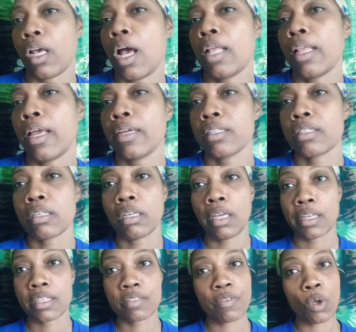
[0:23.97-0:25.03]
I like to
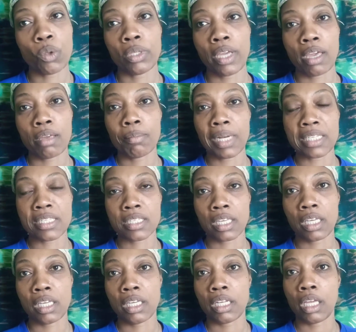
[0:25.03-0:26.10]
exfoliate my
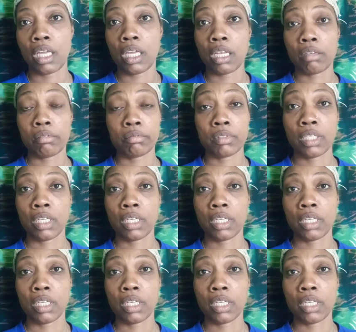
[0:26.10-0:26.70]
skin, and